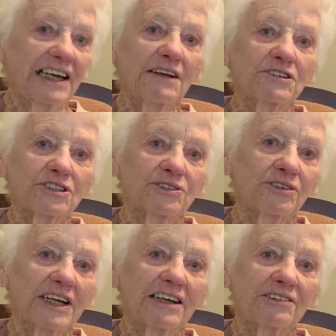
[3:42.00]
have to
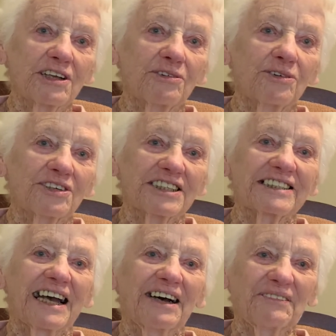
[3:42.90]
sort out their
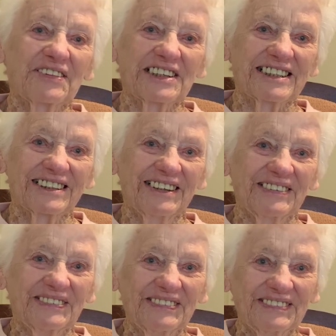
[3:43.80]
orders half the
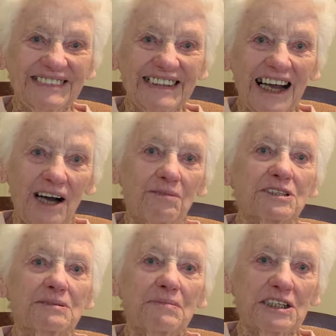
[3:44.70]
time. I
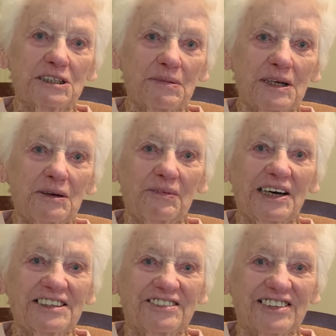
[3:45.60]
wasn't meant to be a
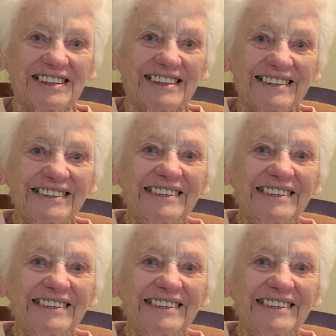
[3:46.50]
waitress.